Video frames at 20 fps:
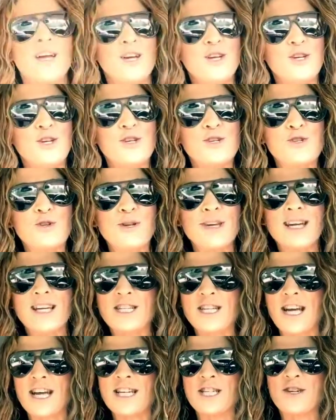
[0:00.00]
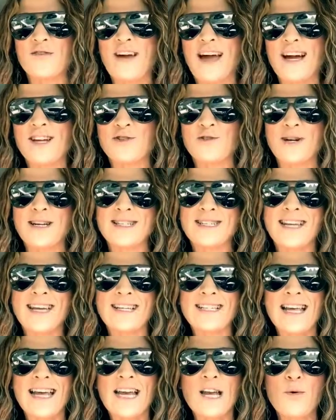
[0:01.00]
Usually a change of address
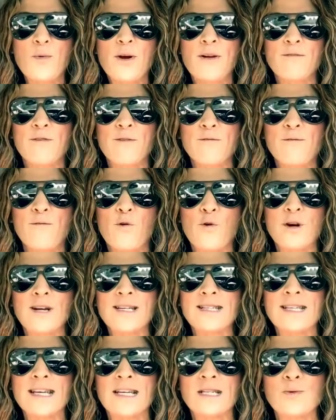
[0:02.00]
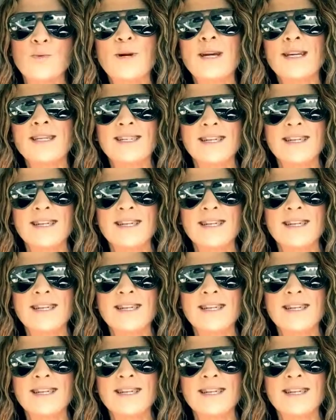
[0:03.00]
takes anywhere from four to six weeks,